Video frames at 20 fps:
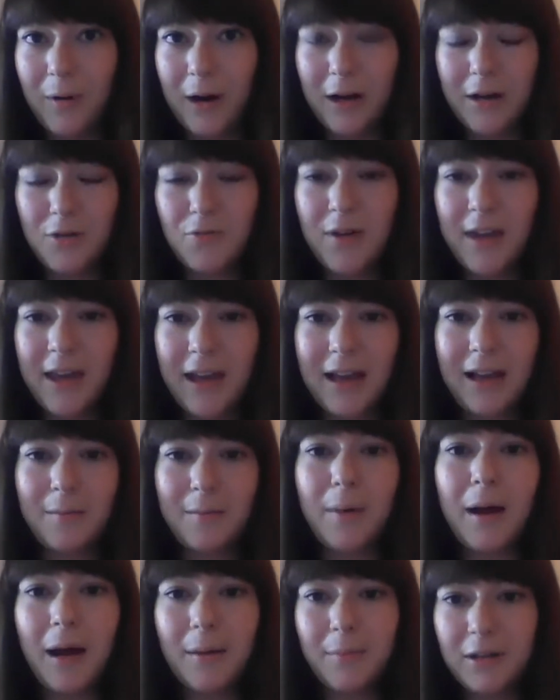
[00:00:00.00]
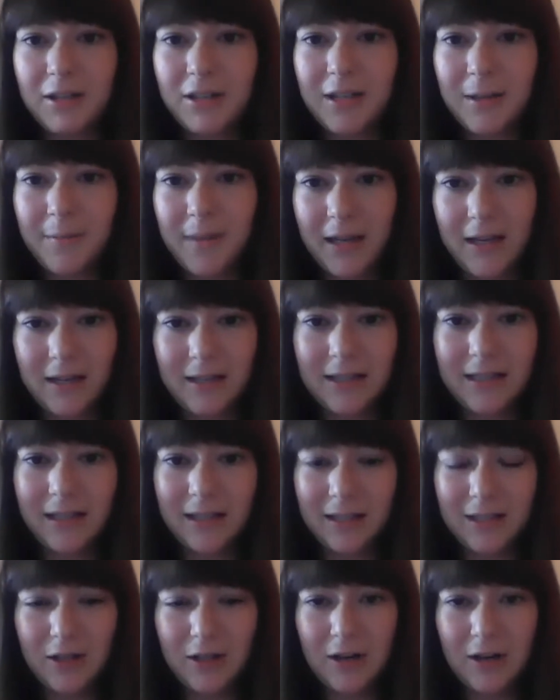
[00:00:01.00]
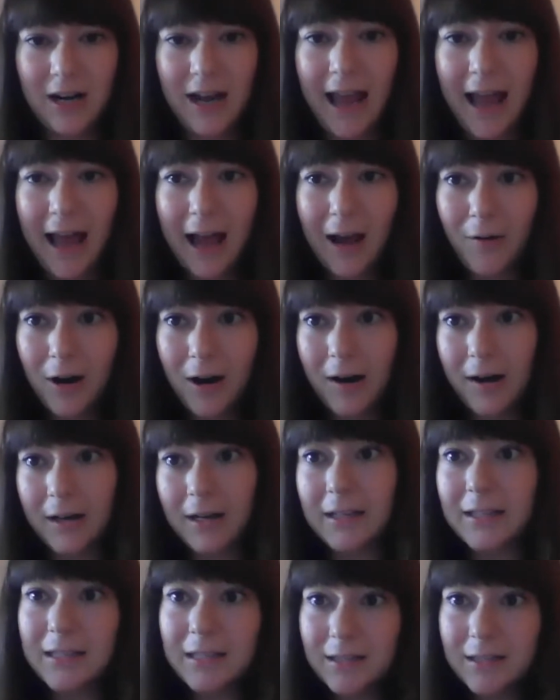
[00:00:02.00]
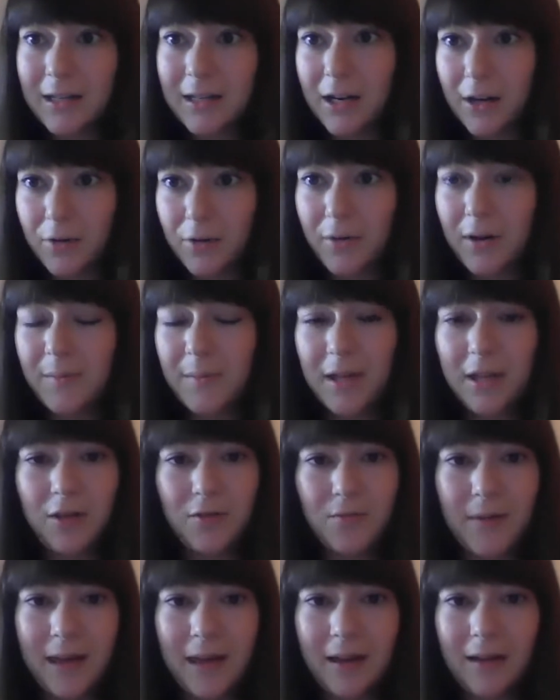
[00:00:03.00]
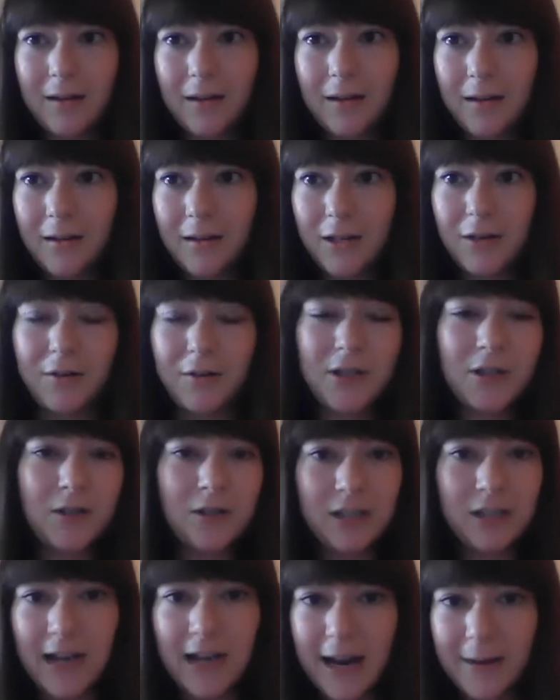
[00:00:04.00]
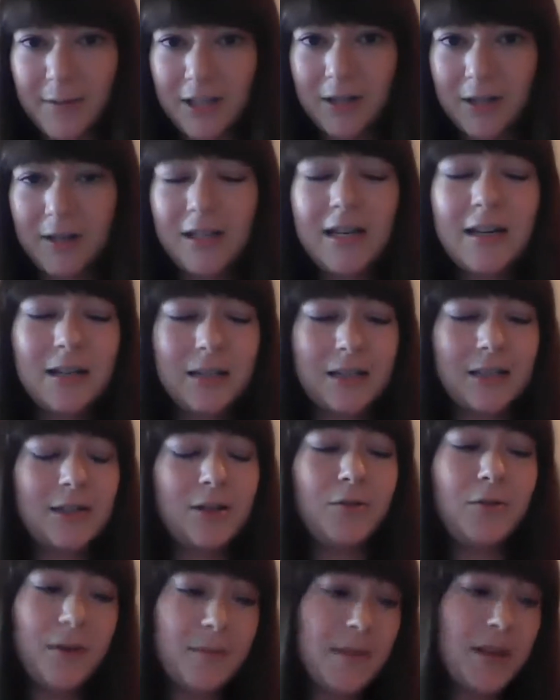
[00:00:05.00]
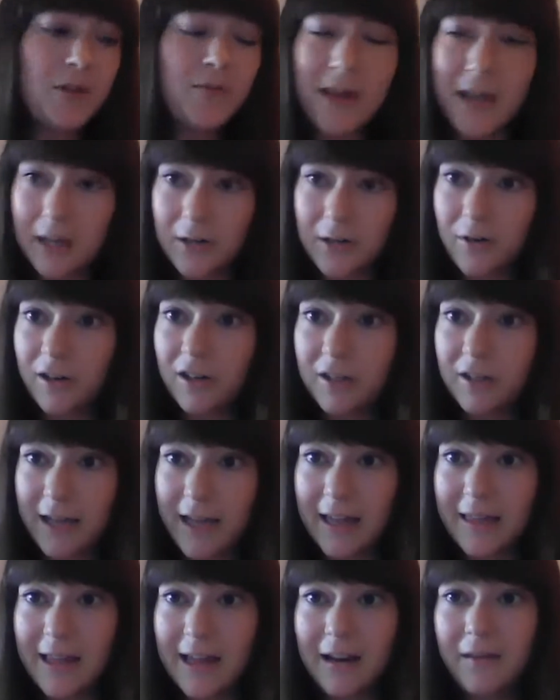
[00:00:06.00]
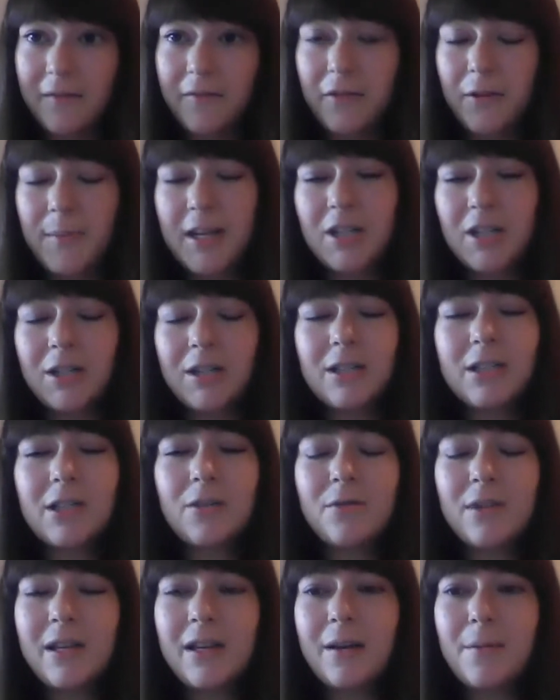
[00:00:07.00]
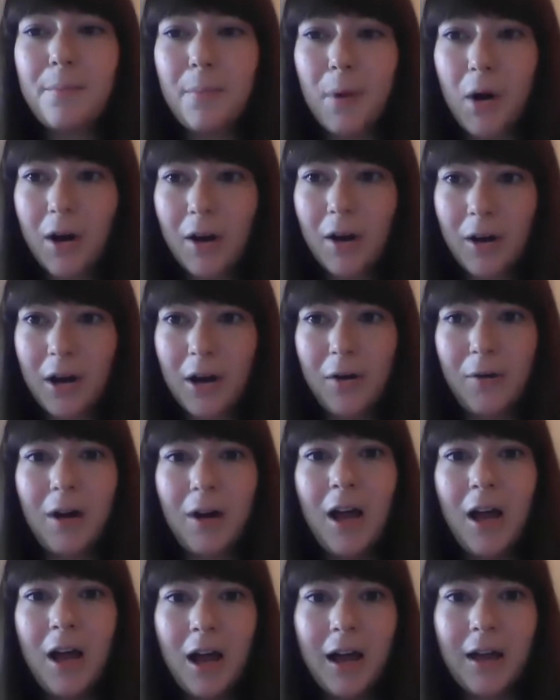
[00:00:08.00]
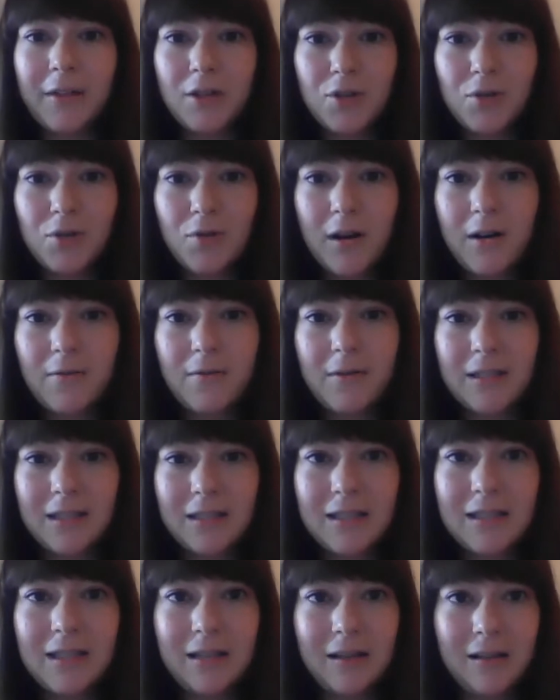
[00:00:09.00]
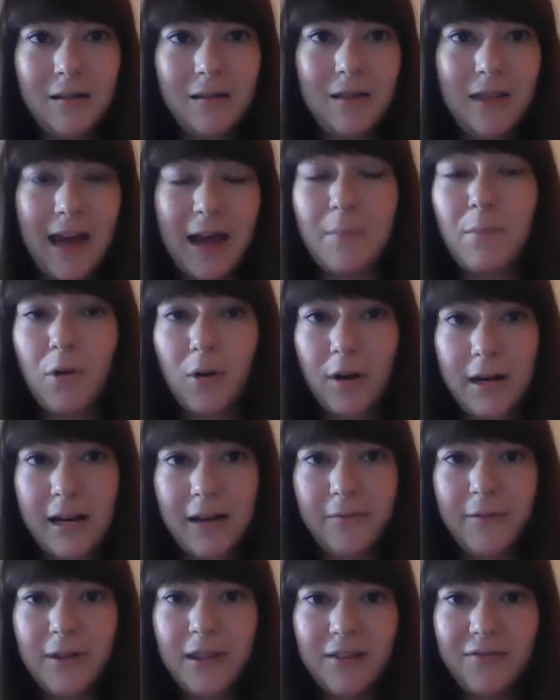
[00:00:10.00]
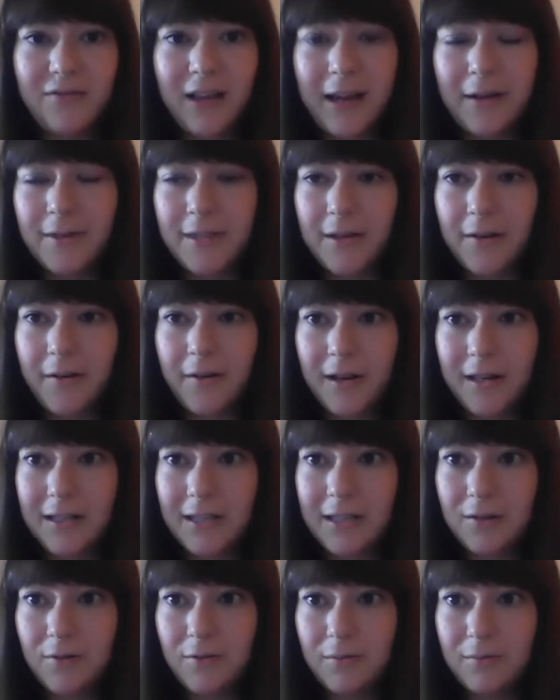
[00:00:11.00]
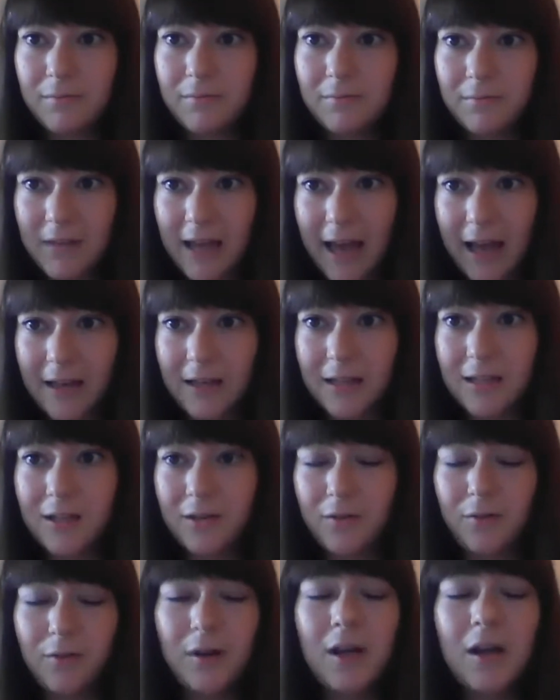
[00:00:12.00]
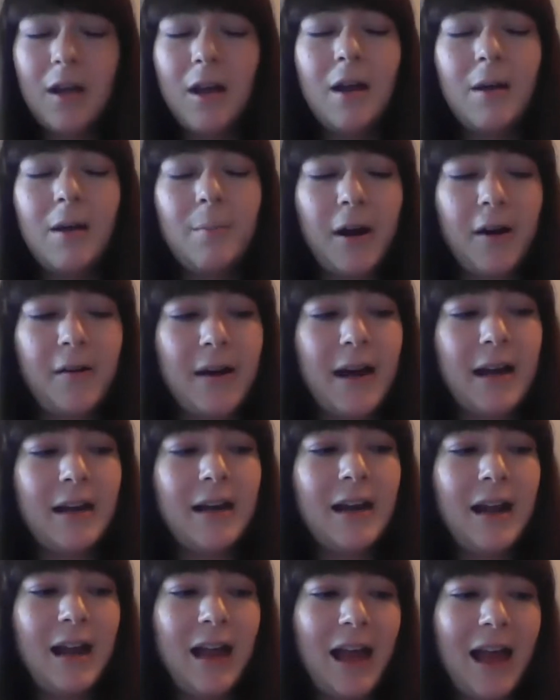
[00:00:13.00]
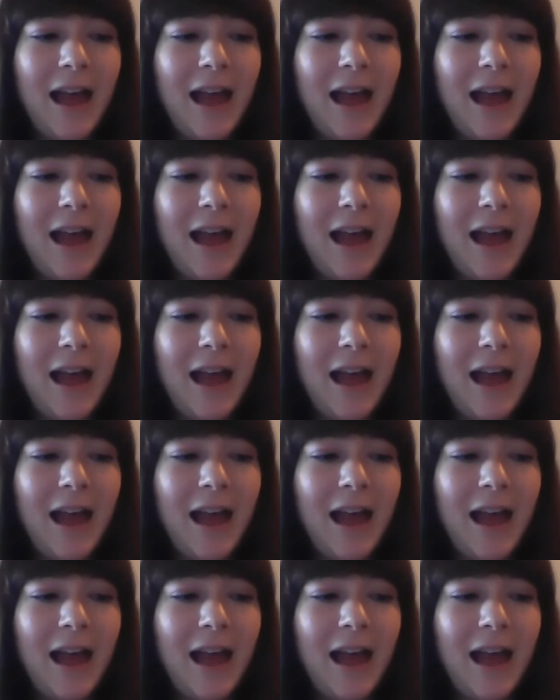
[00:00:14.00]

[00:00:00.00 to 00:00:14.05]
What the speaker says: where you can't publish something until a certain hour, and it's an agreement you make, a certain time, a certain date, is an agreement you make in order to get that information. So the embargo on the story was until that morning when the flight was going to head to Bahrain.